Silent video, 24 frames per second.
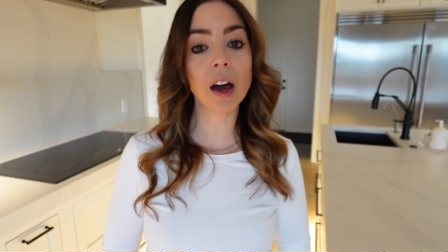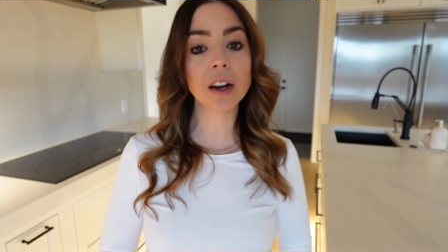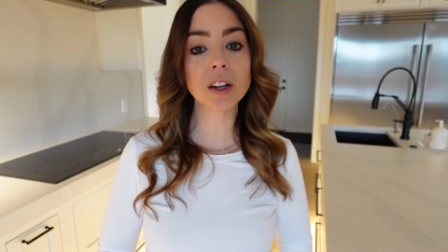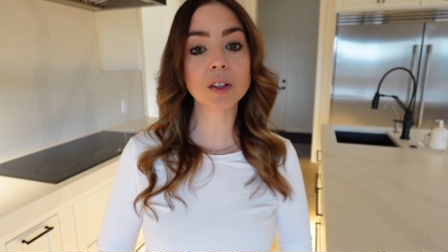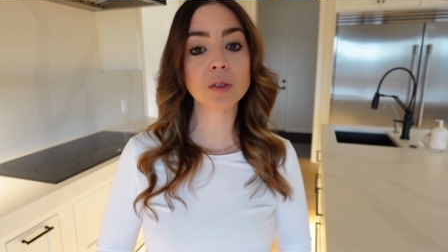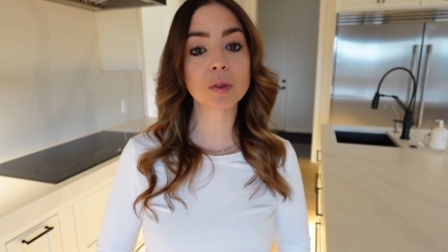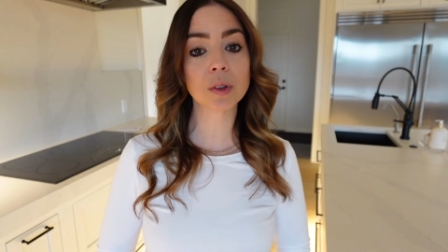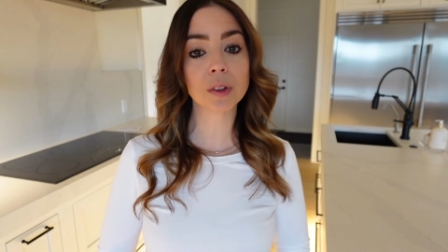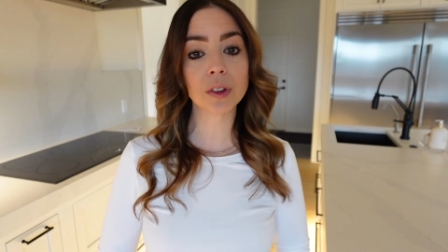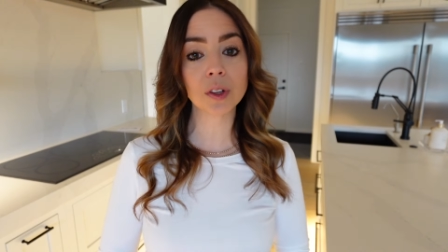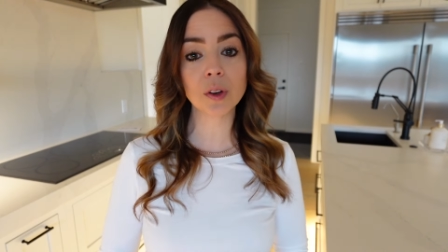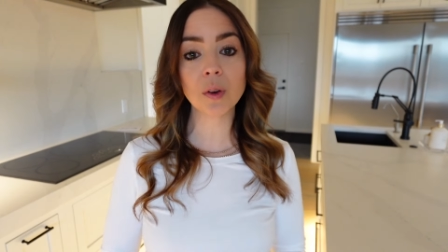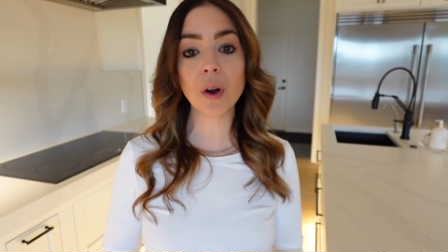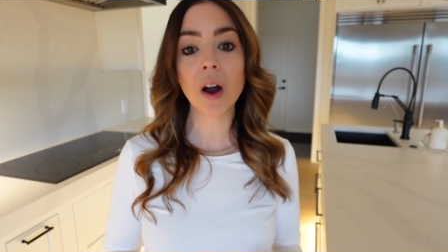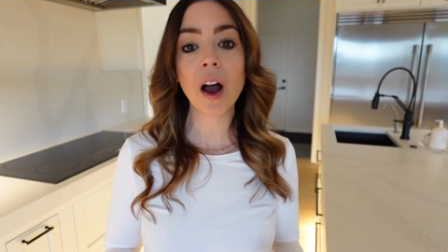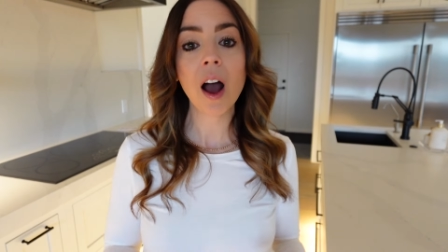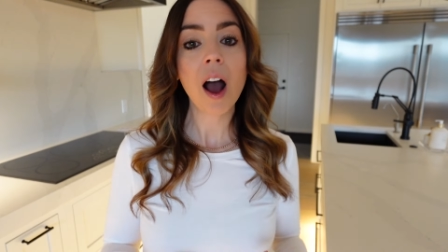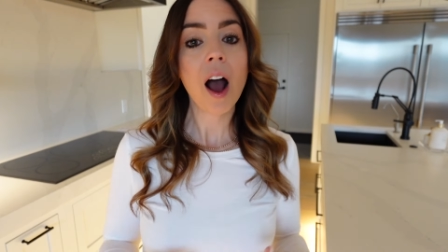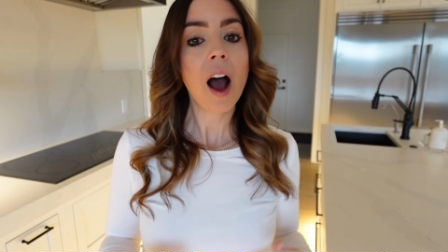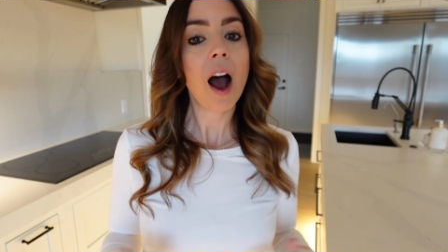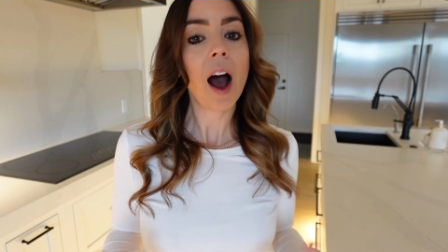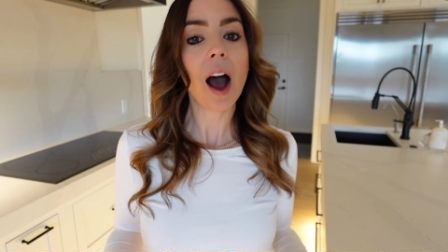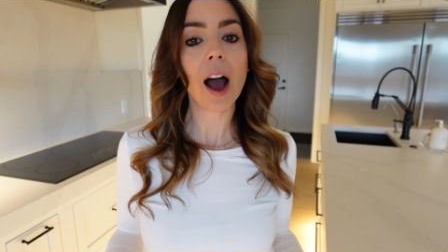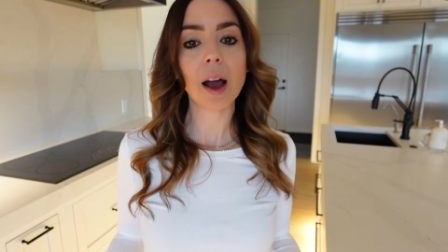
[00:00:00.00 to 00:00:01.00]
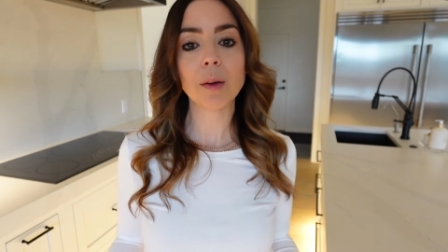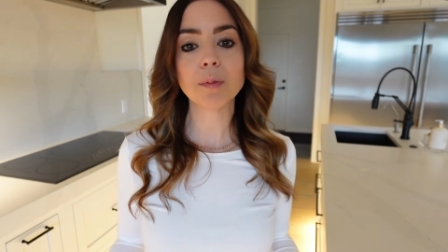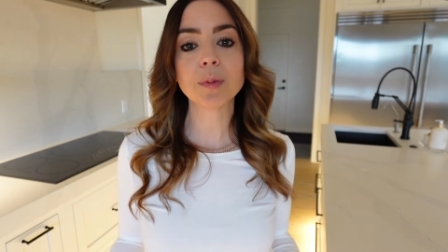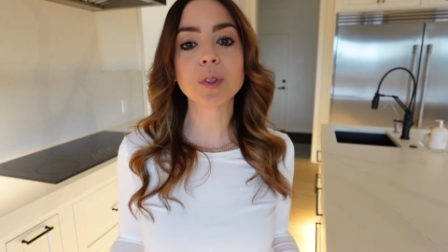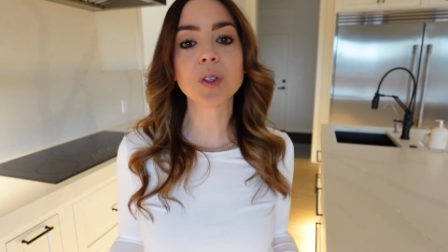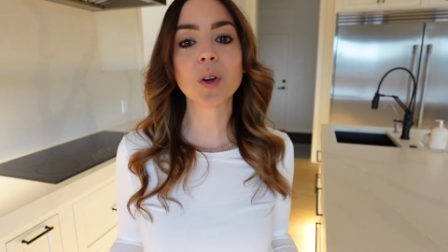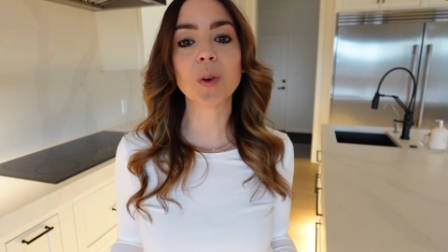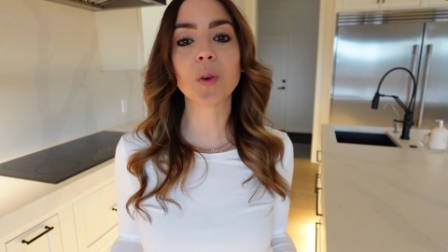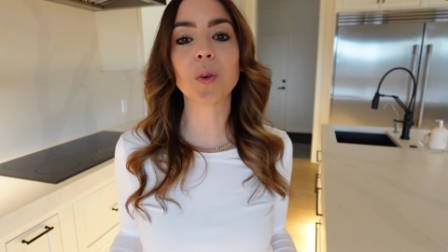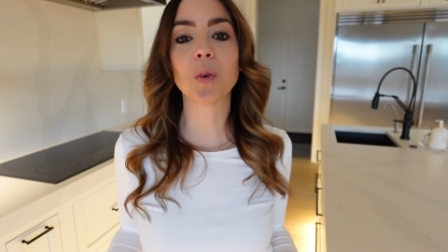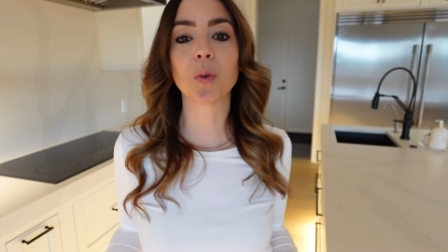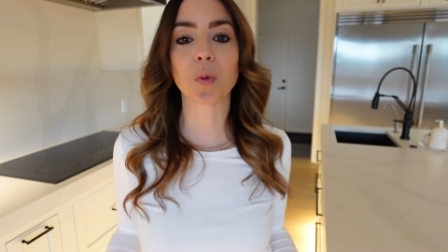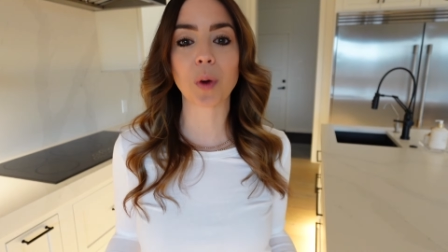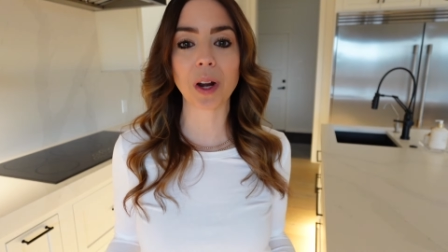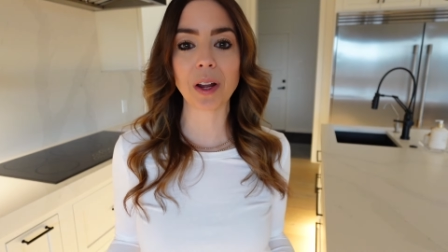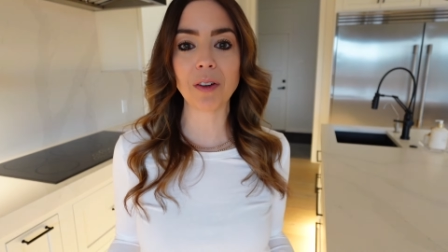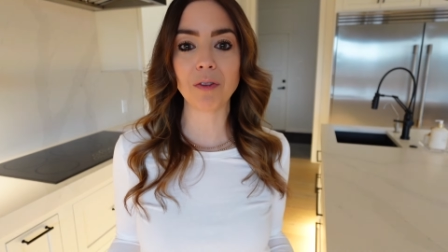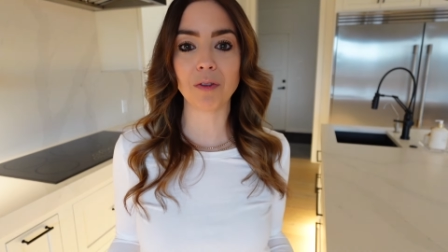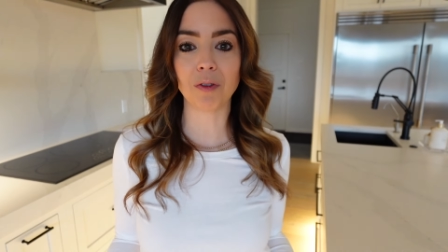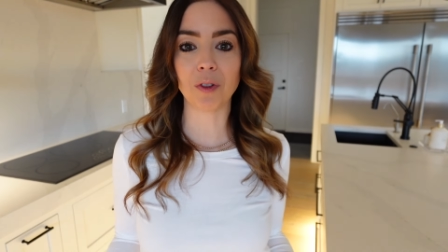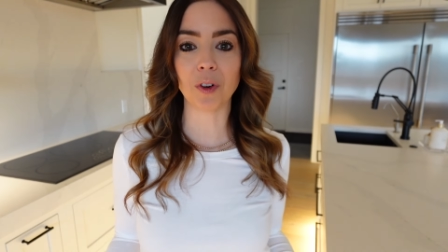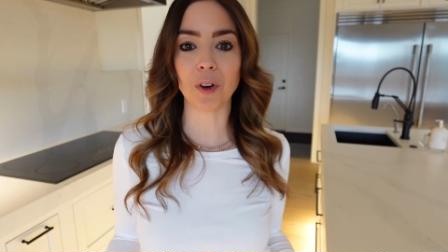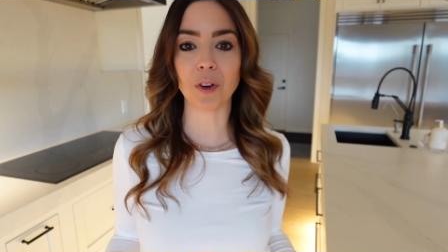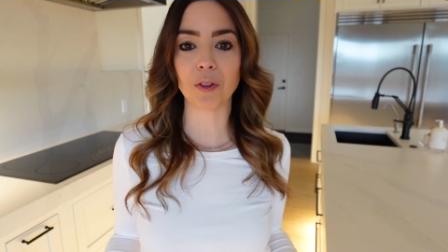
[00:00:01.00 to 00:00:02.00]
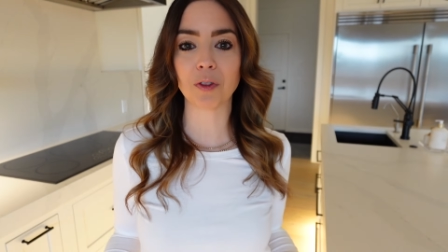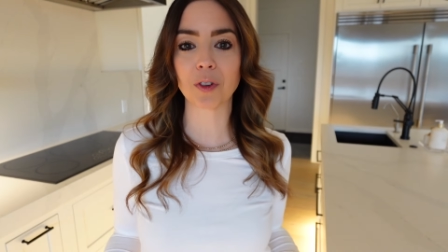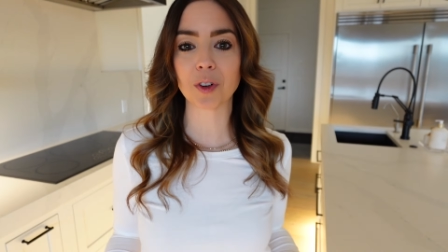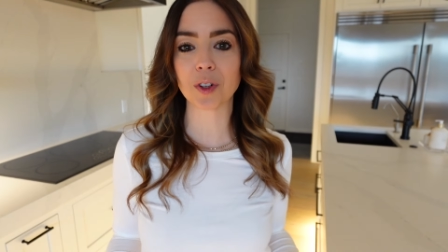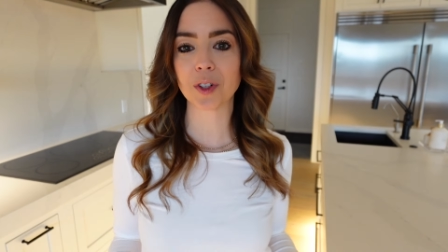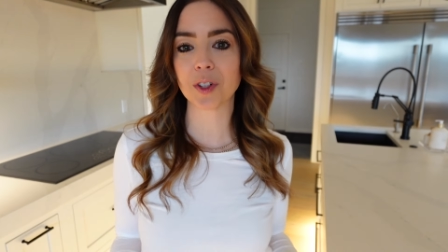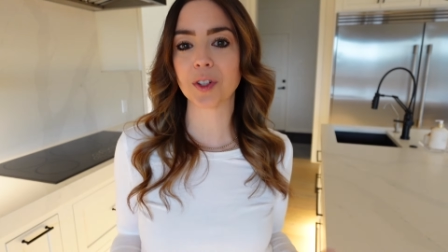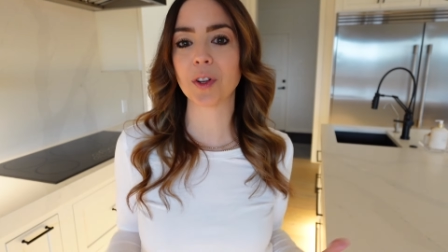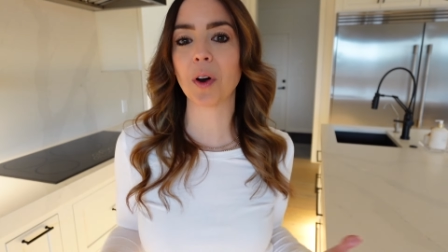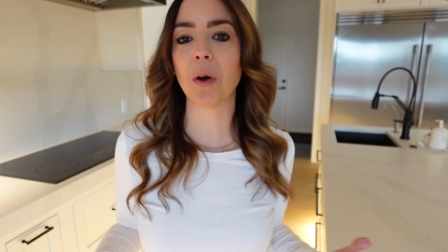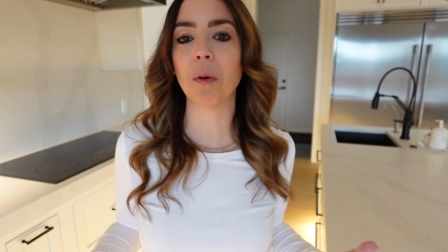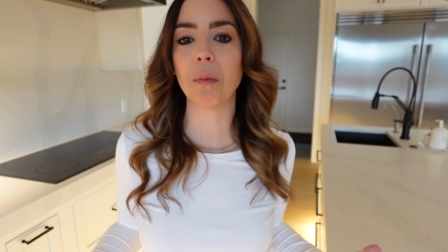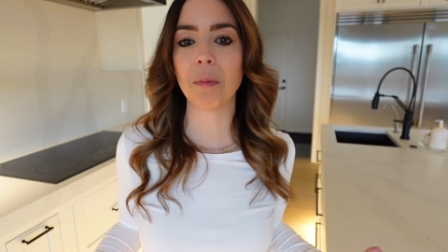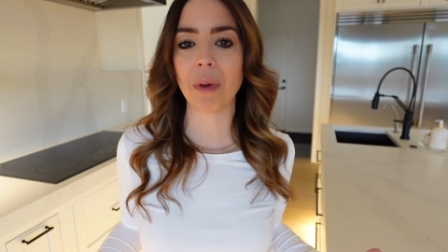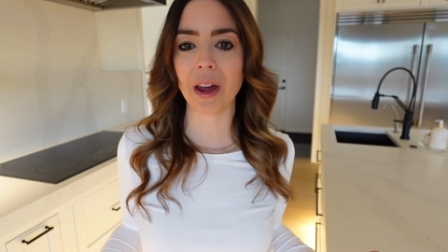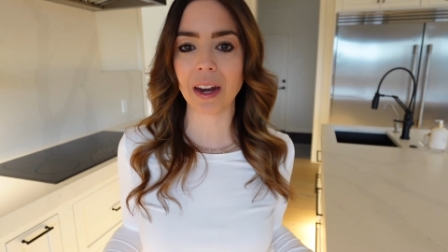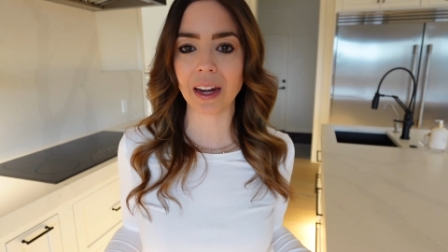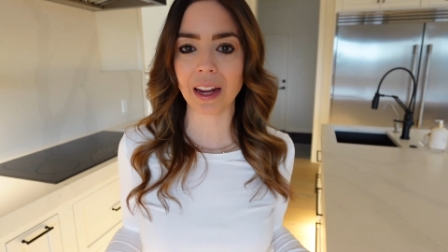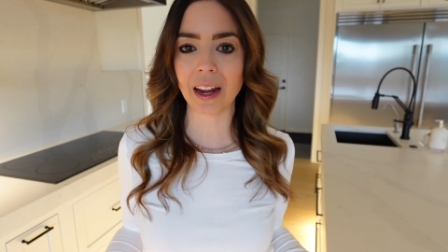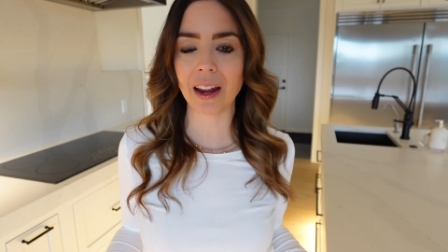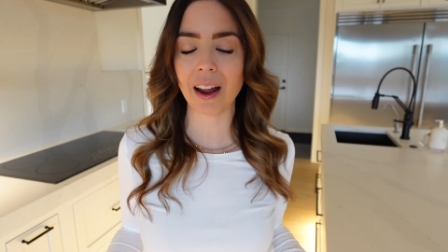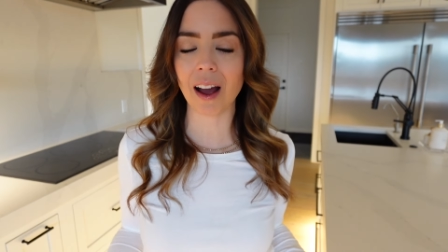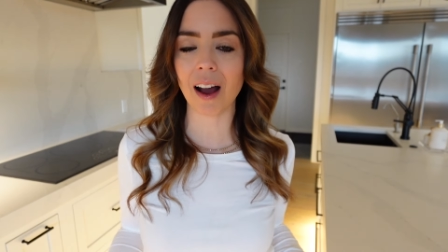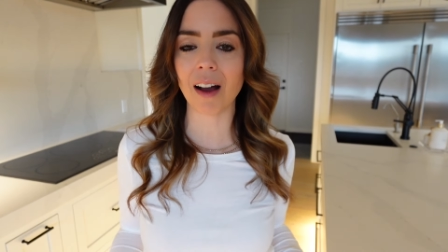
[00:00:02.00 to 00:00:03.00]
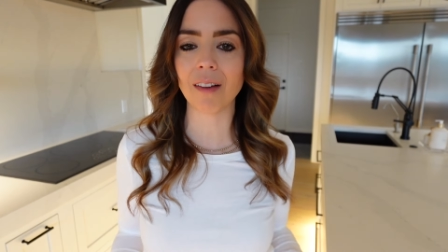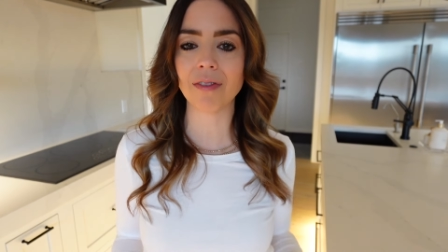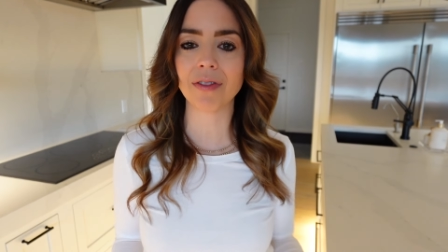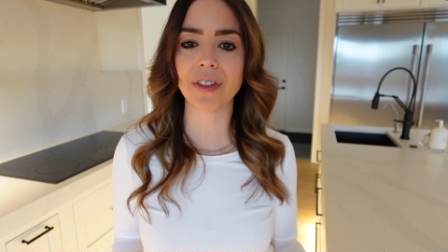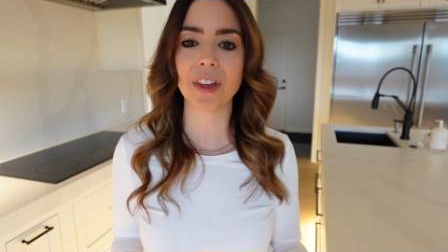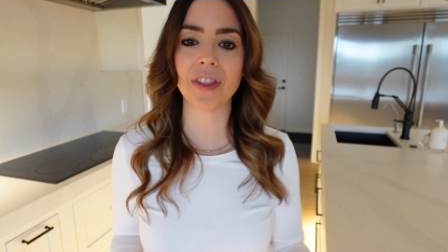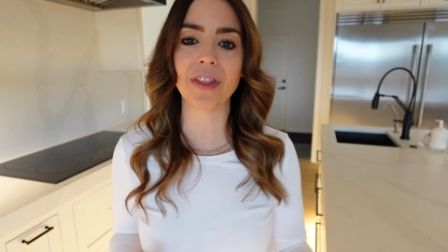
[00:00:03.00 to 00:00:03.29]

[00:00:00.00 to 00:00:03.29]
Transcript: honest with you, I'm so grateful for so many of